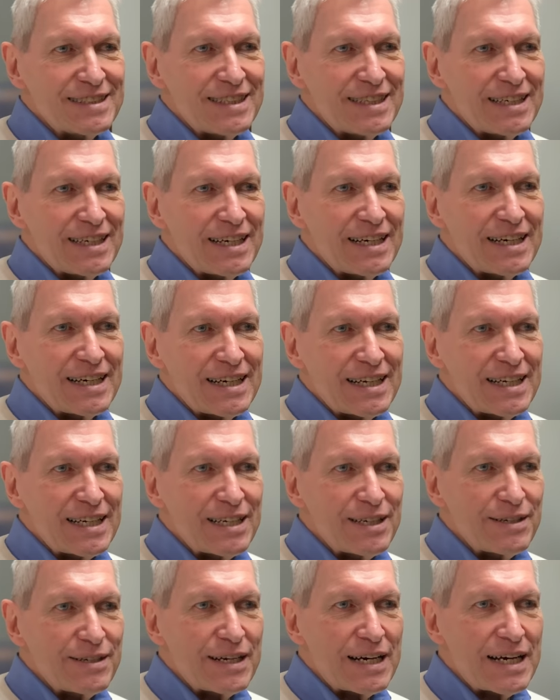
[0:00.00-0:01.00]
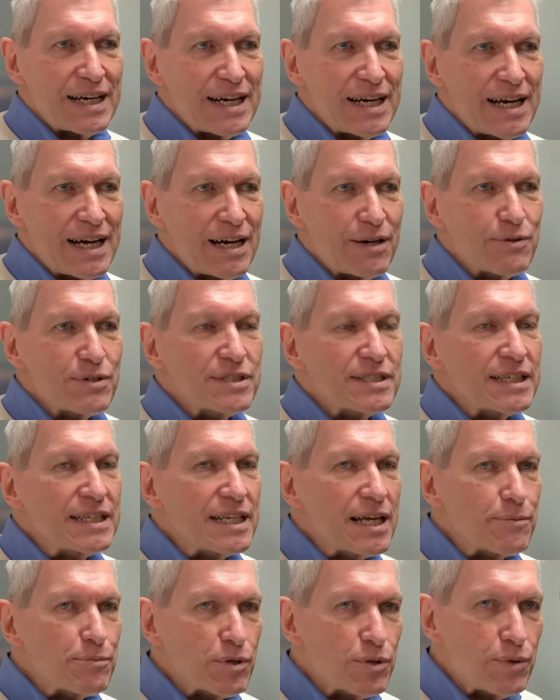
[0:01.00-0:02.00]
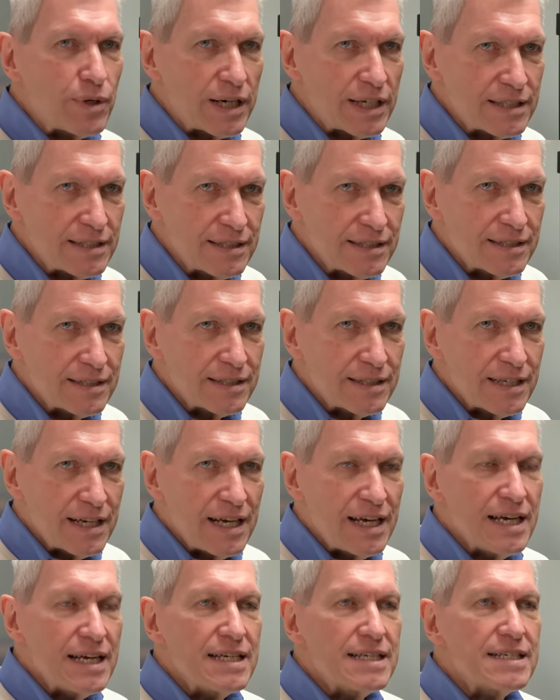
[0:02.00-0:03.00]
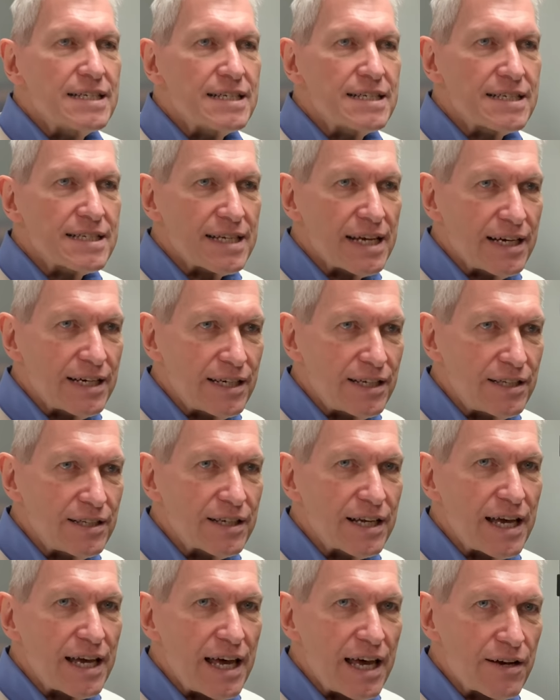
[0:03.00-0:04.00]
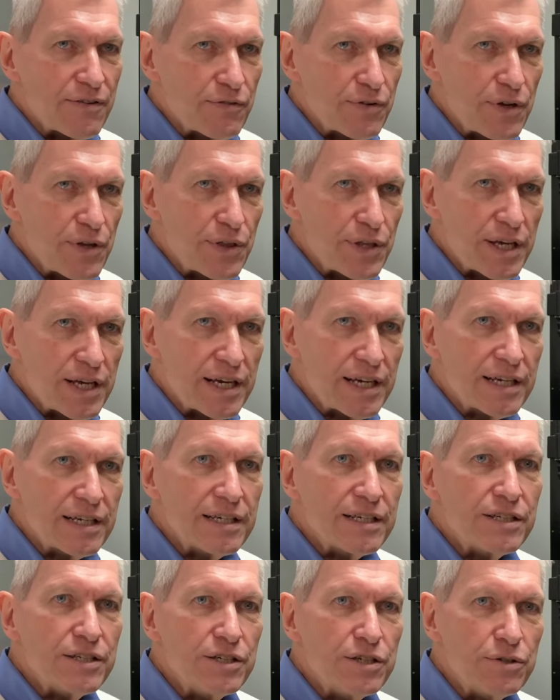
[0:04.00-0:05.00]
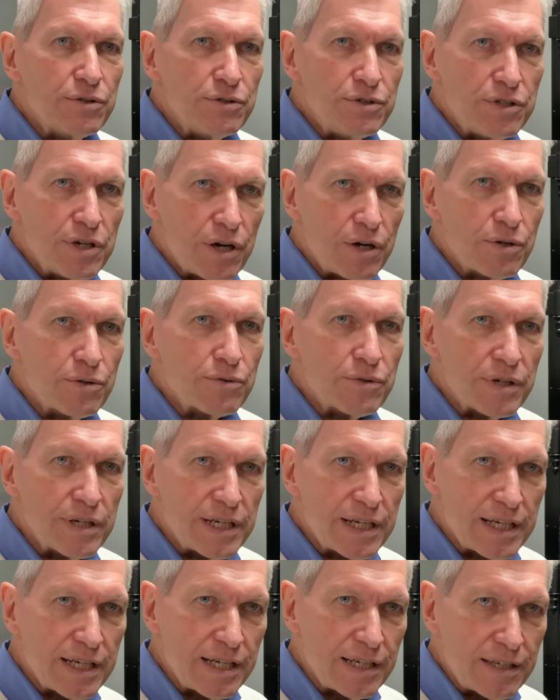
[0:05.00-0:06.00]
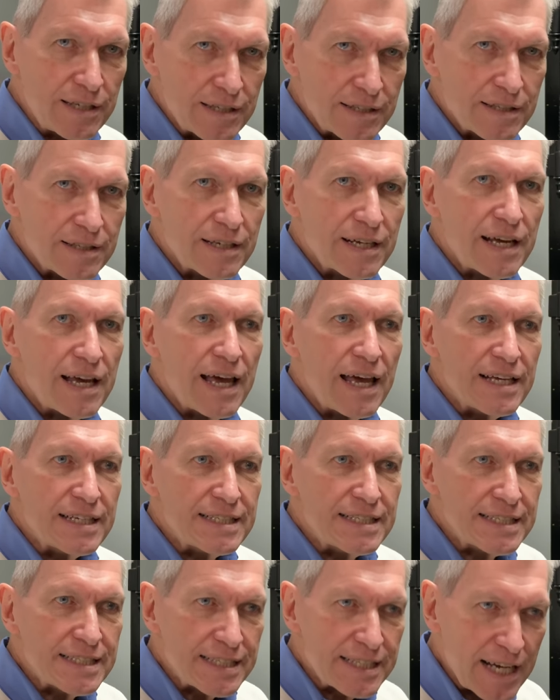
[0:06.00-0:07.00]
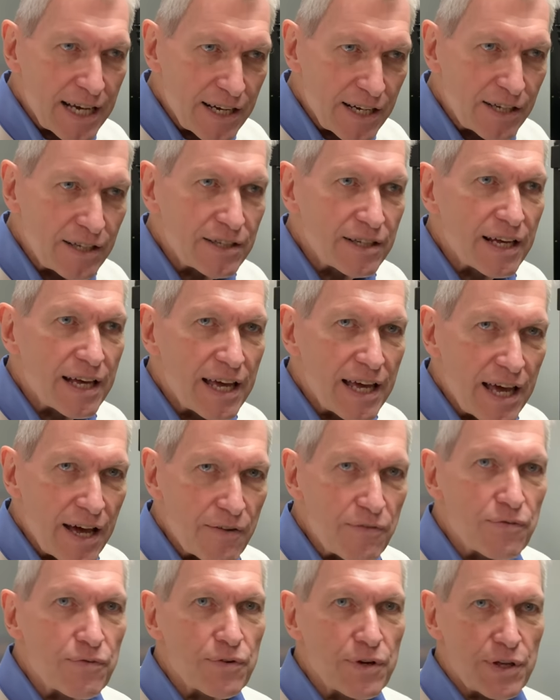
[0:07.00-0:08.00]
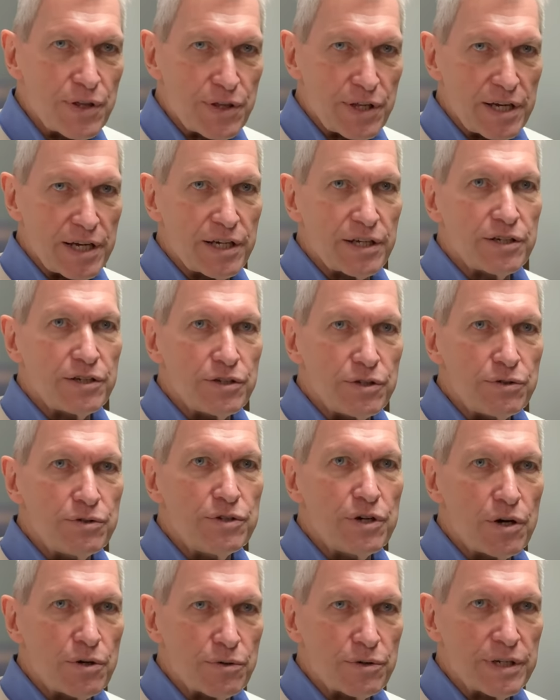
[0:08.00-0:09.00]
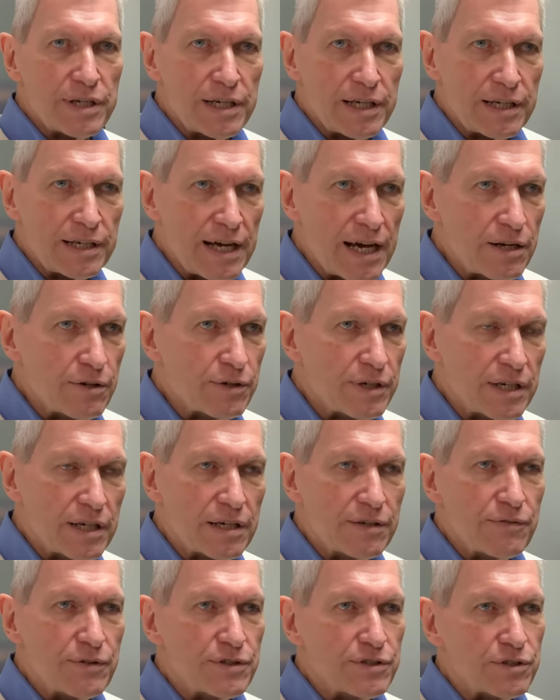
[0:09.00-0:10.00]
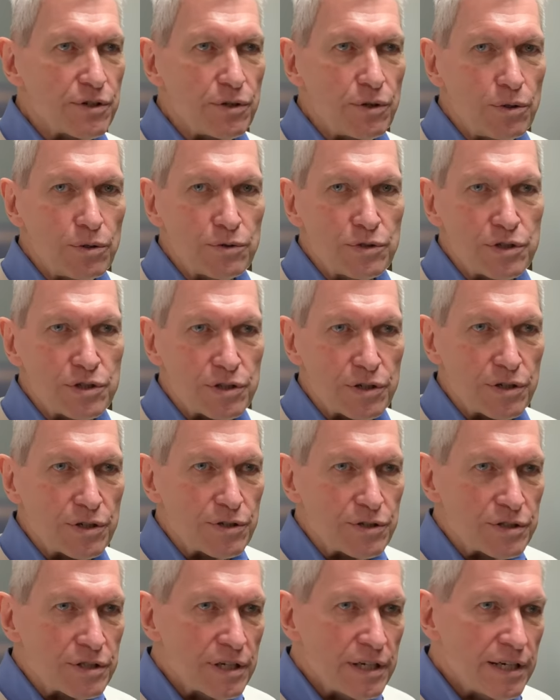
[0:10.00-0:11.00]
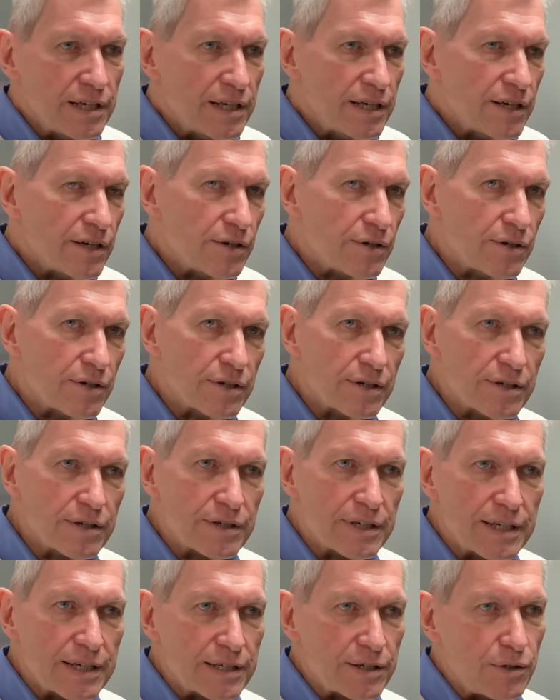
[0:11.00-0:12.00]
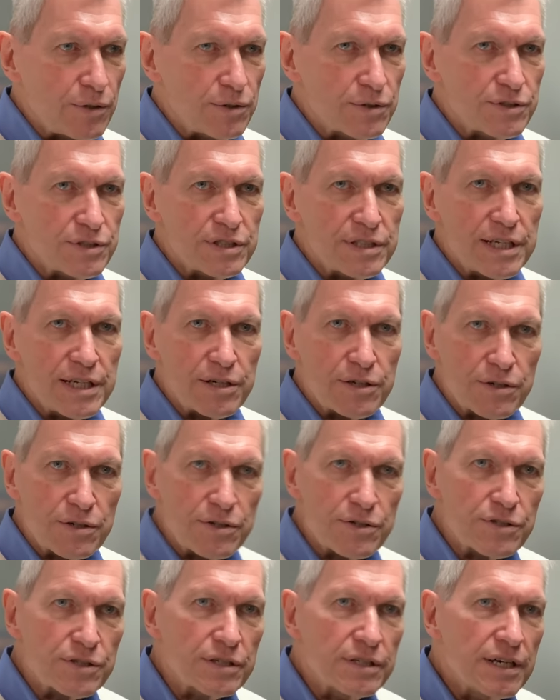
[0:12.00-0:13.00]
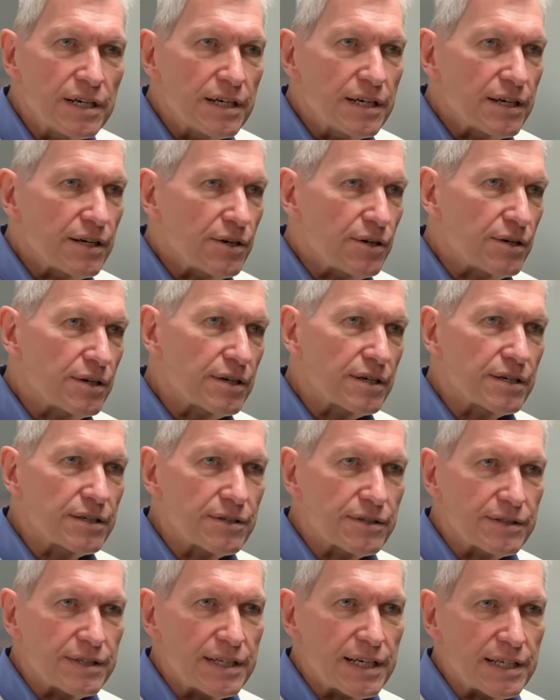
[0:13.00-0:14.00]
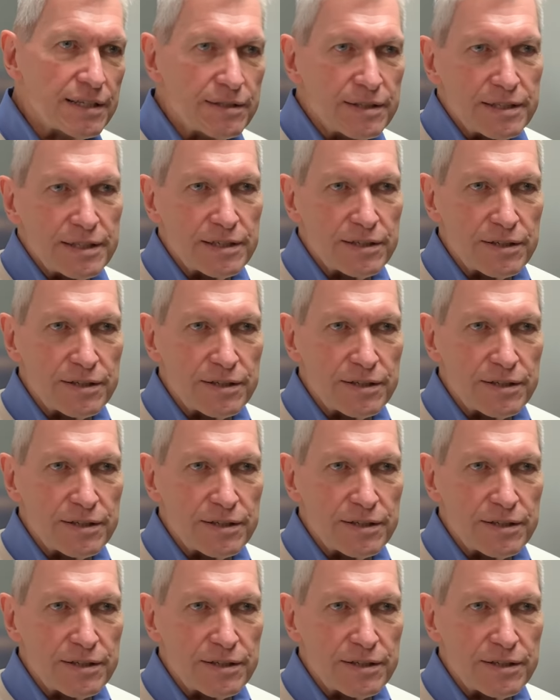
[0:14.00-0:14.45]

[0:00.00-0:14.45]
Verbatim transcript: I would say, number one, sell everything you don't need. Sell everything you don't need. I don't care if it's old shirts or old sneakers or that, you know,